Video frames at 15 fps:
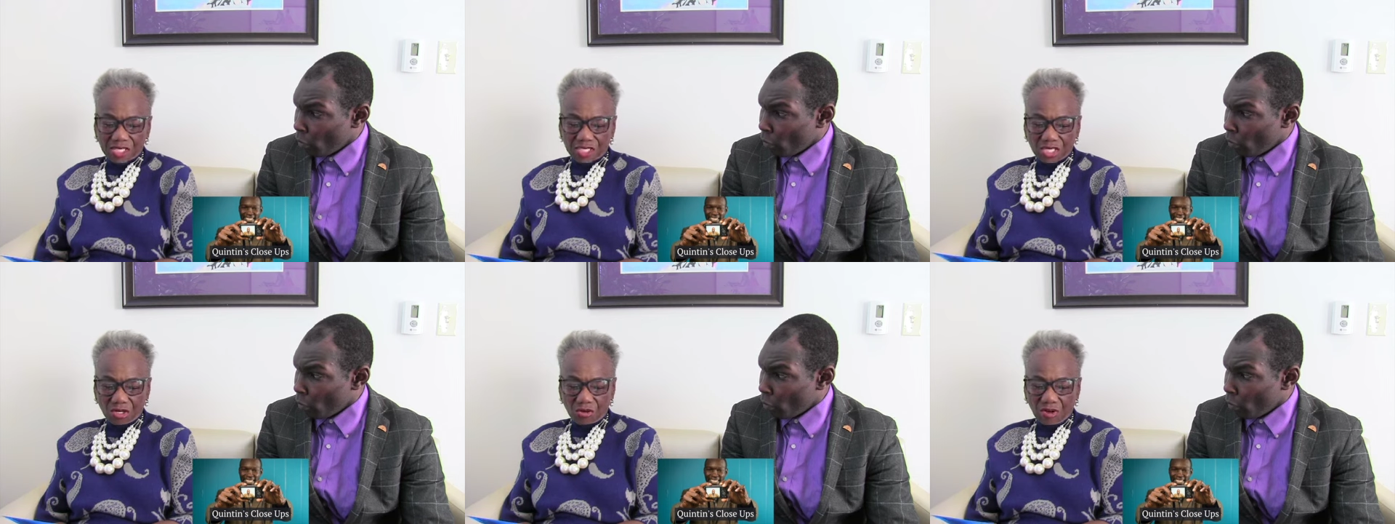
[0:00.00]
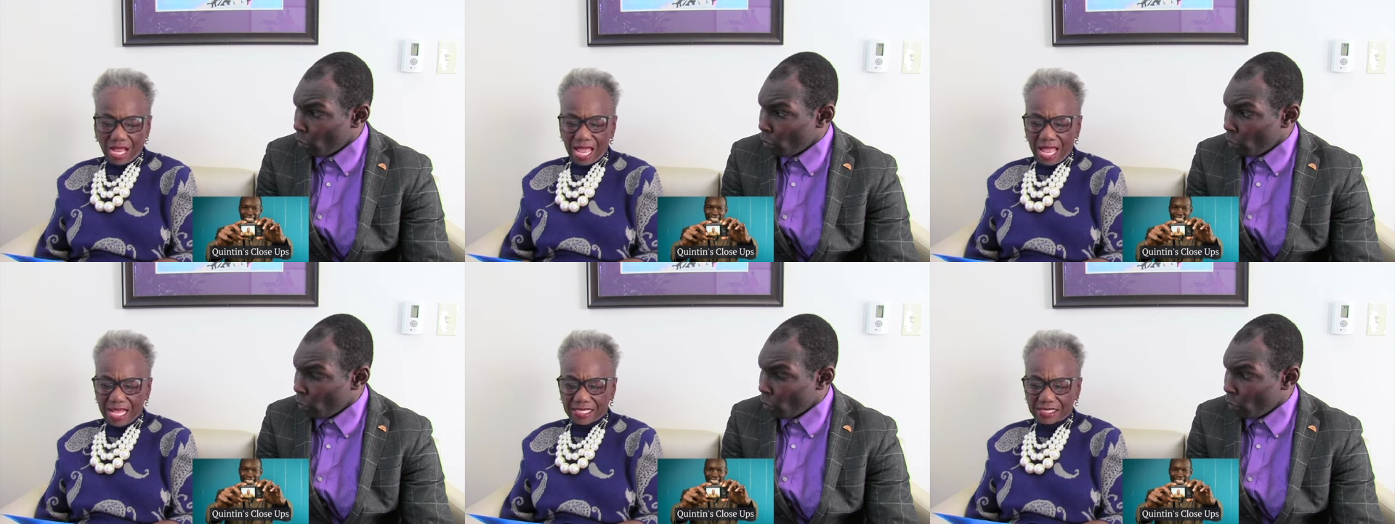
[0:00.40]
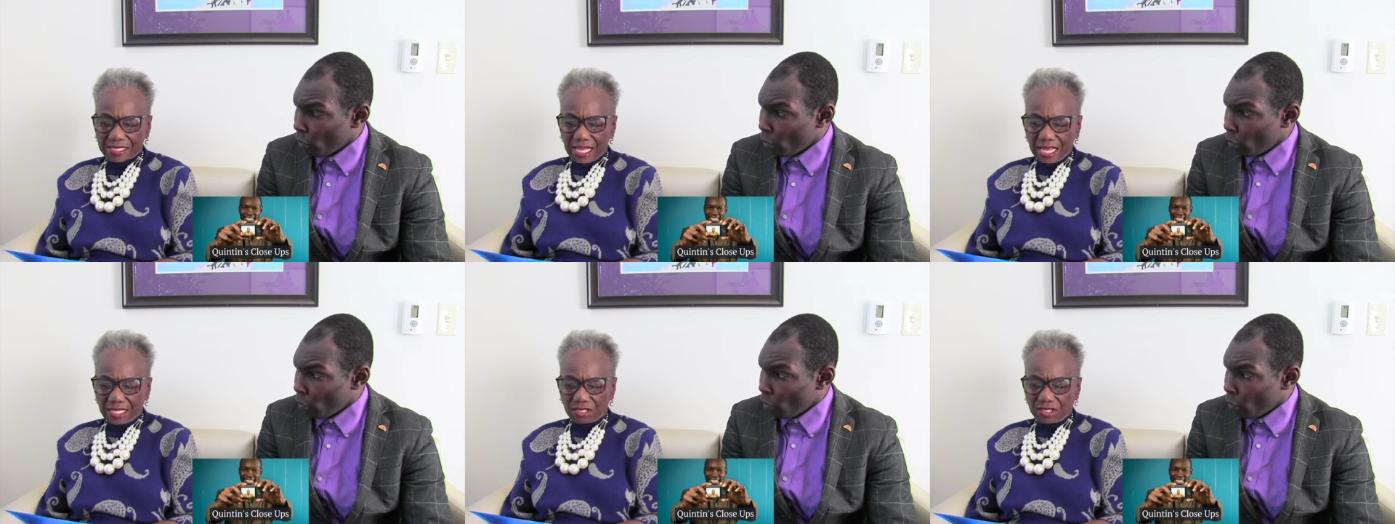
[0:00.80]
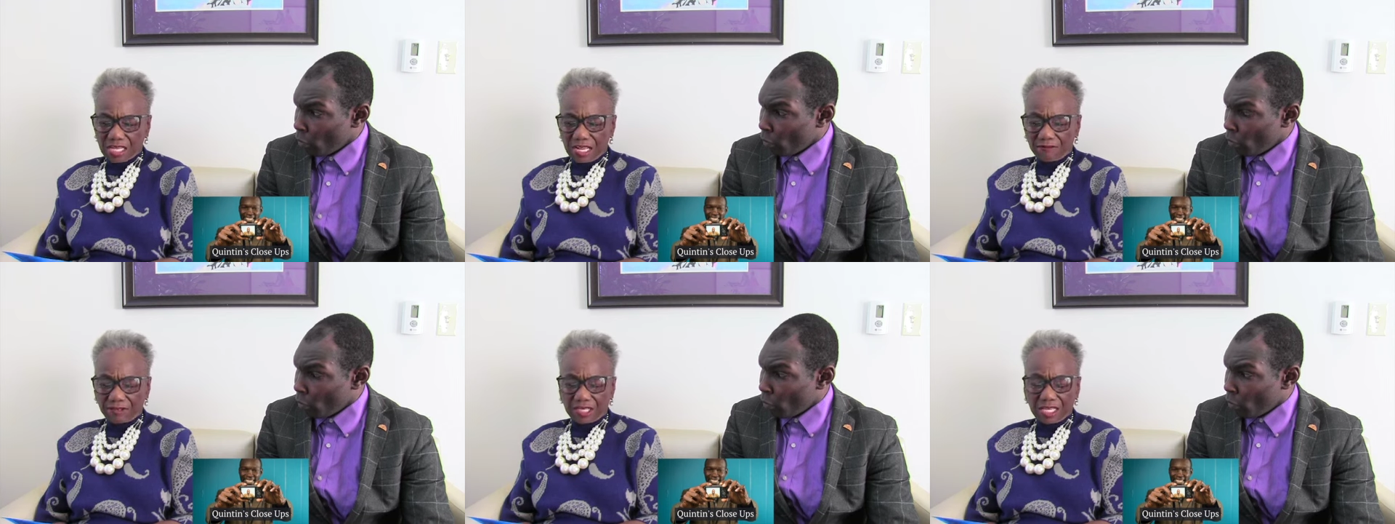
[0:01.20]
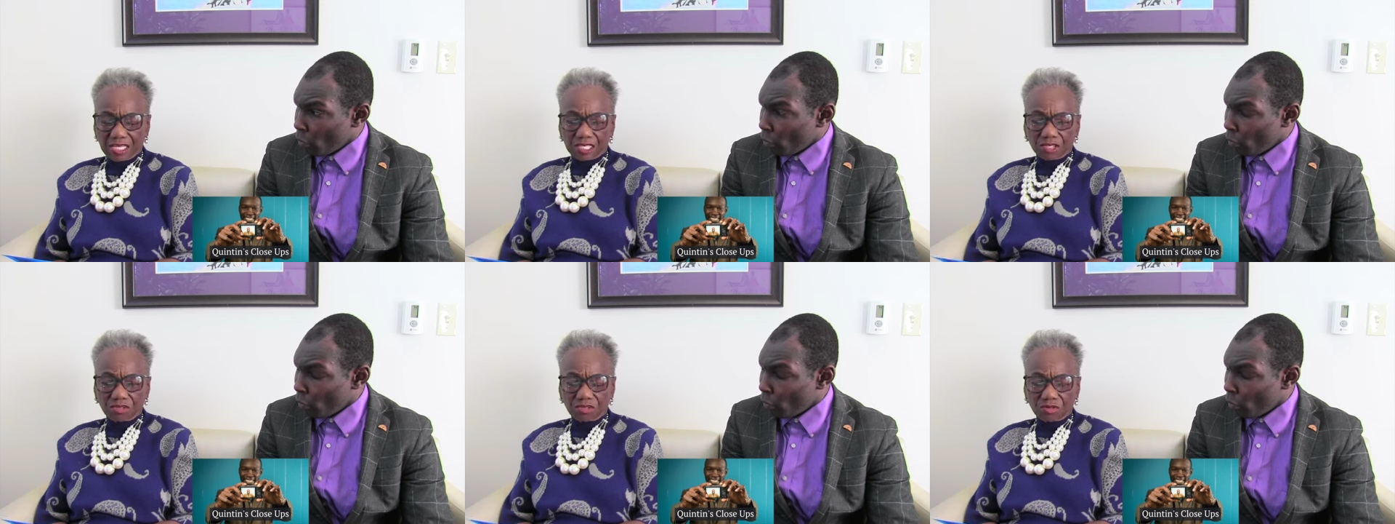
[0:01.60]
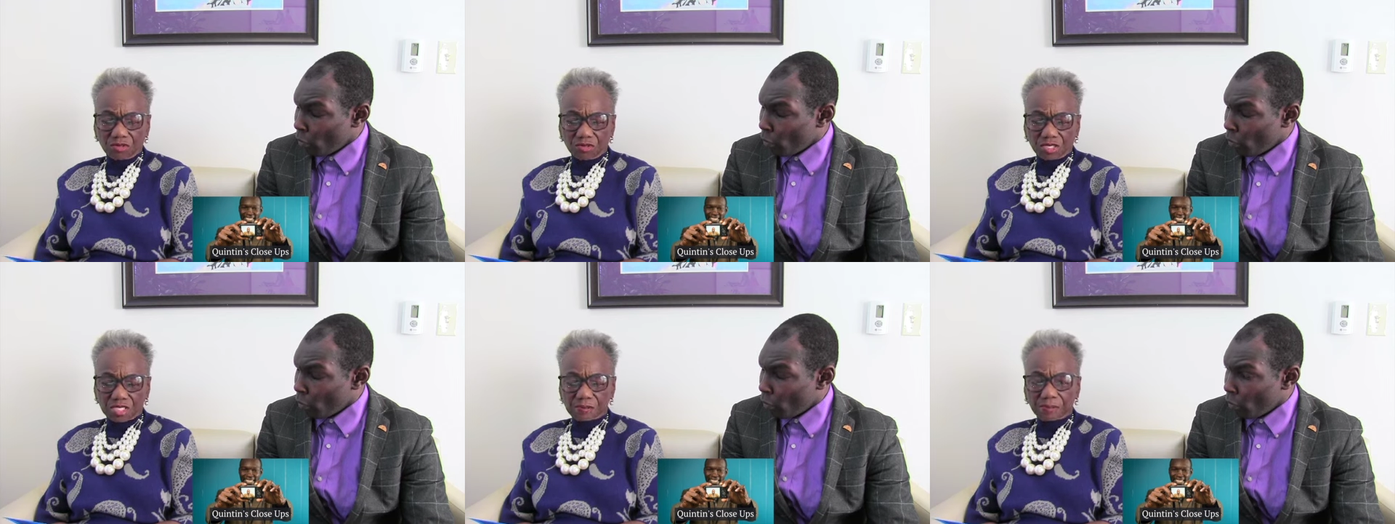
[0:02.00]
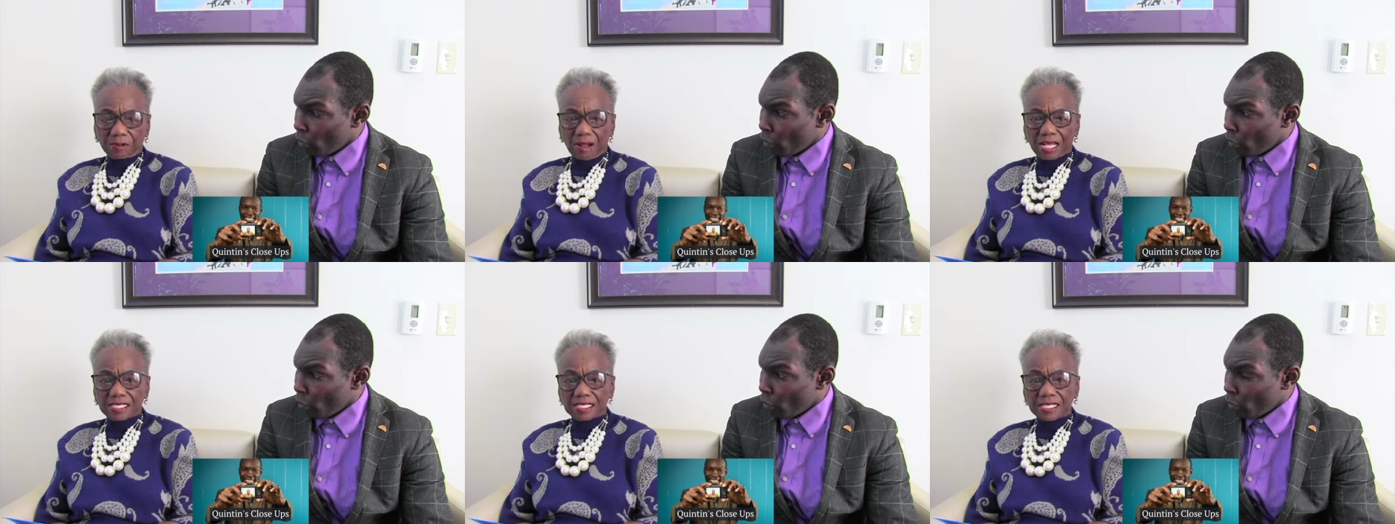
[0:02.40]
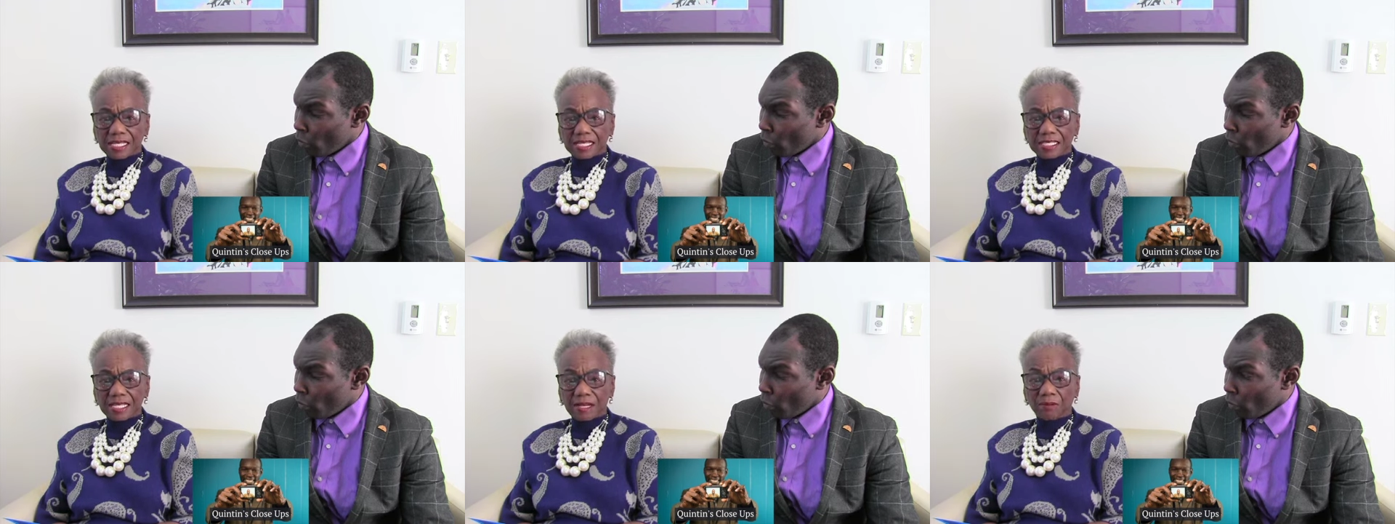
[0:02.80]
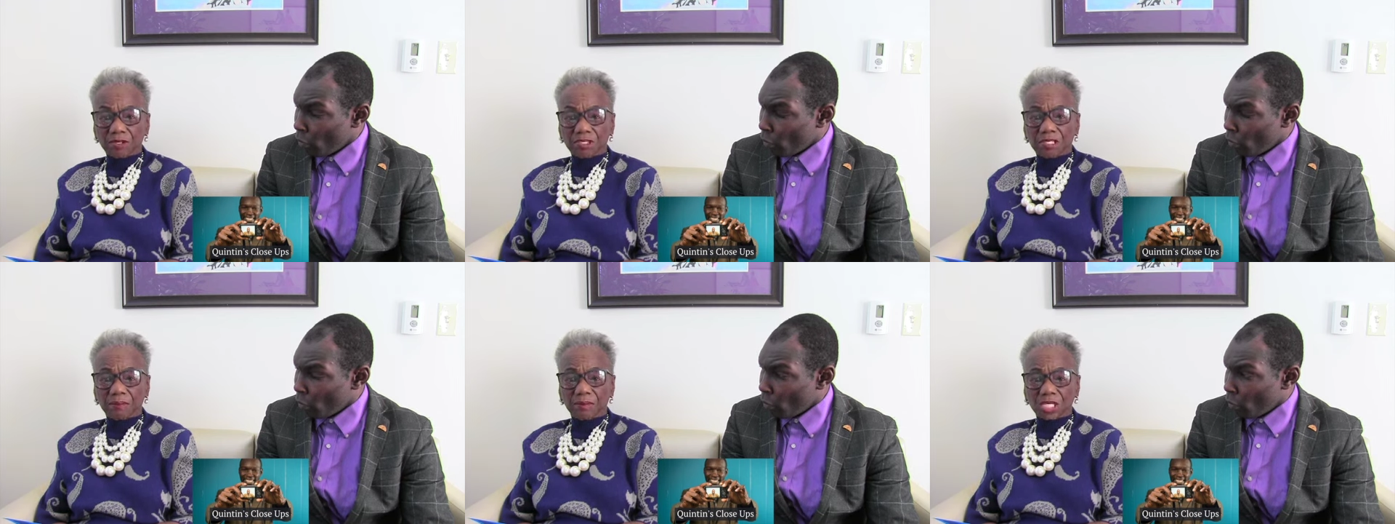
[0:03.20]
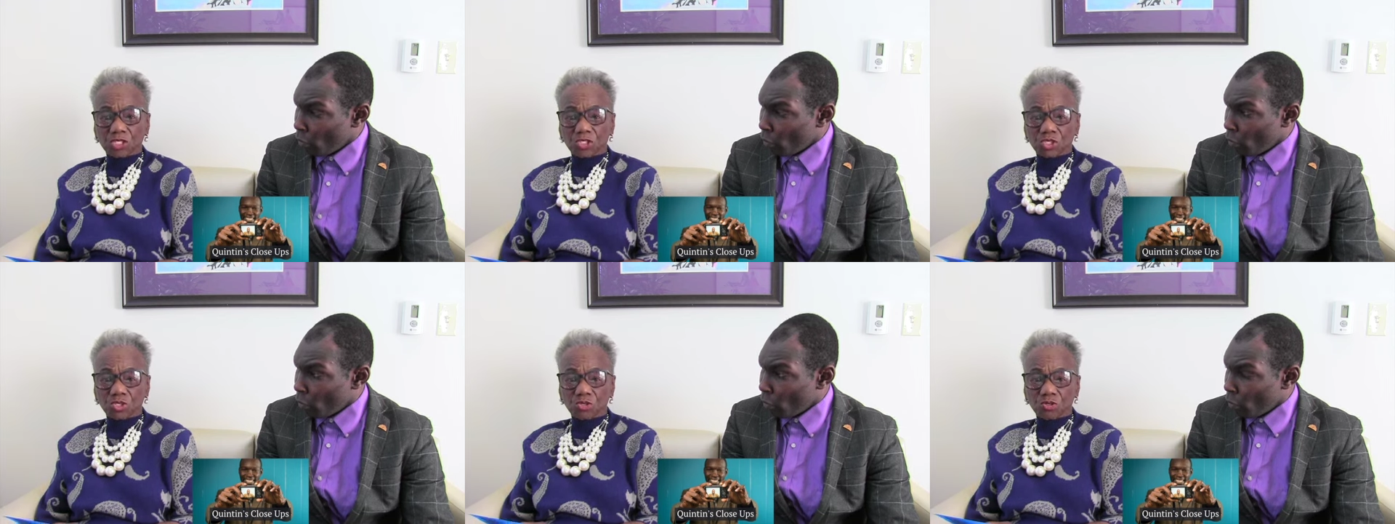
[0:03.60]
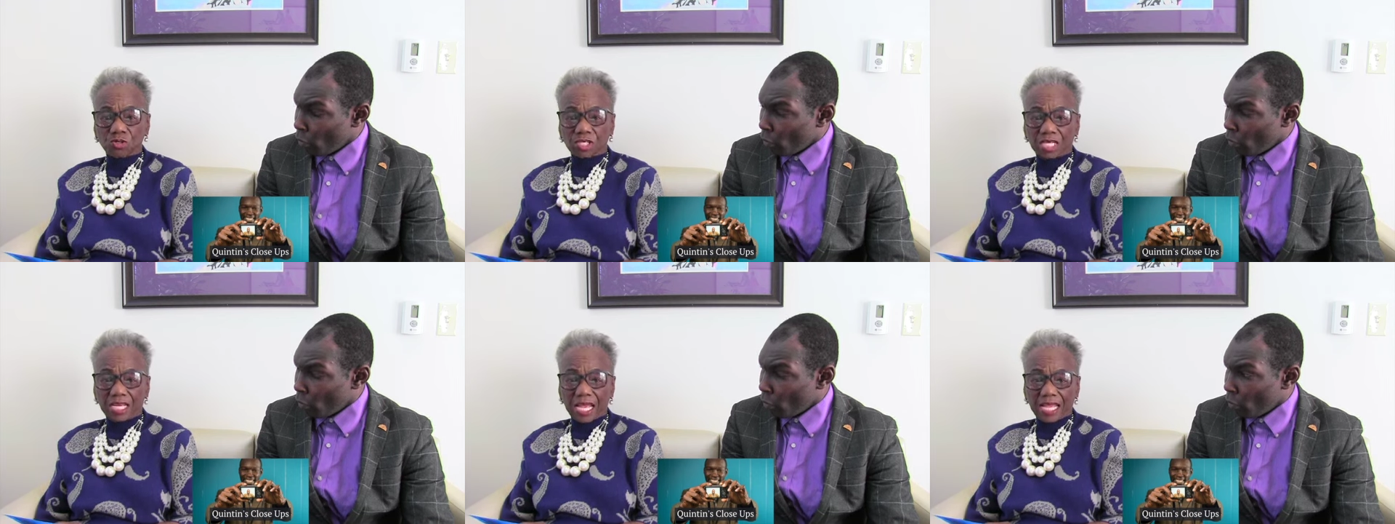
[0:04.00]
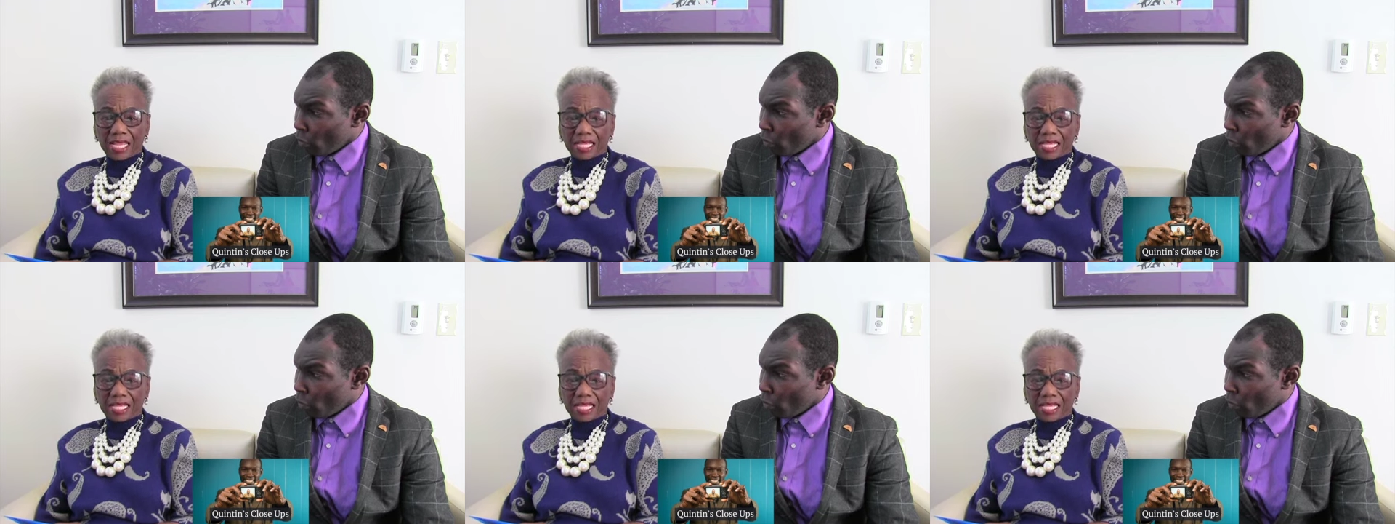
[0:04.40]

Speaker 1: So as I navigated through this process, I wanted to make sure that I